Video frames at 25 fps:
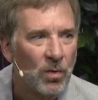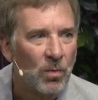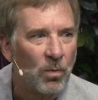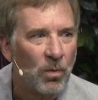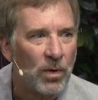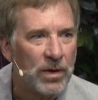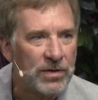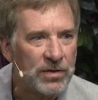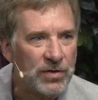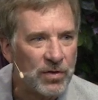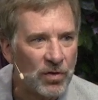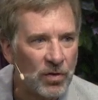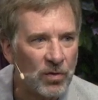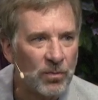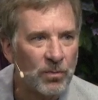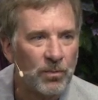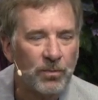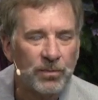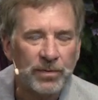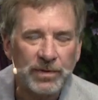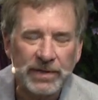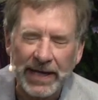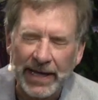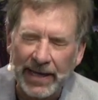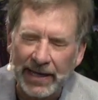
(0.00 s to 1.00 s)
When you're
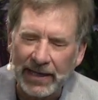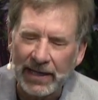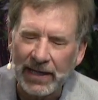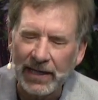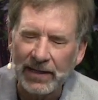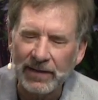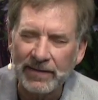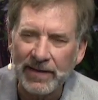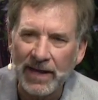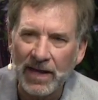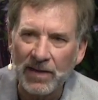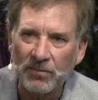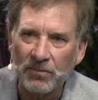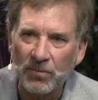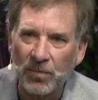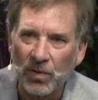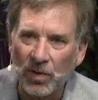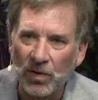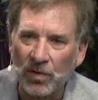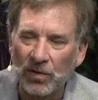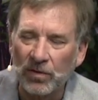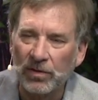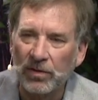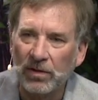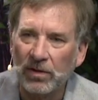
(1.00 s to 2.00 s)
taking that
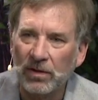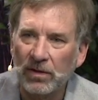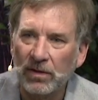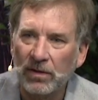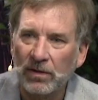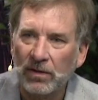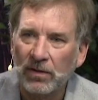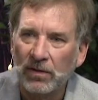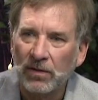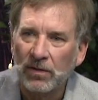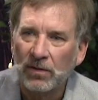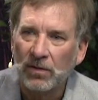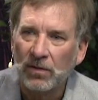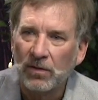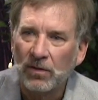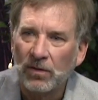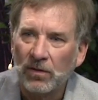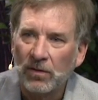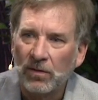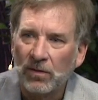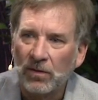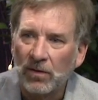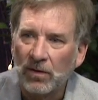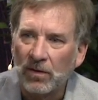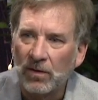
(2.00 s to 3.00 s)
burden
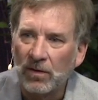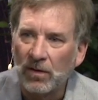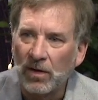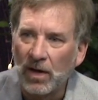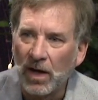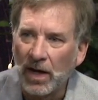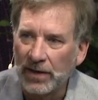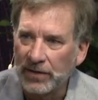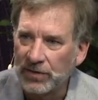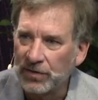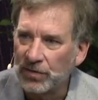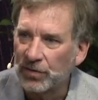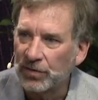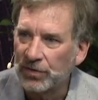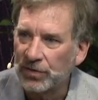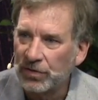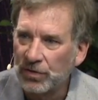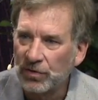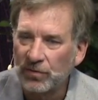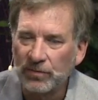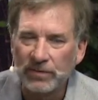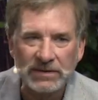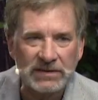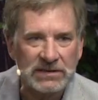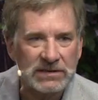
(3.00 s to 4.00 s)
on your
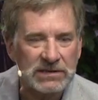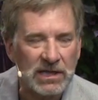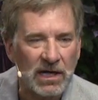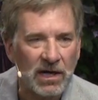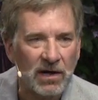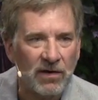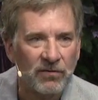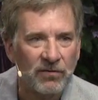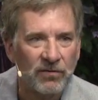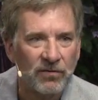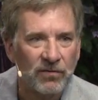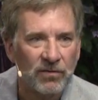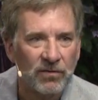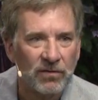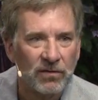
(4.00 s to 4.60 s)
human self,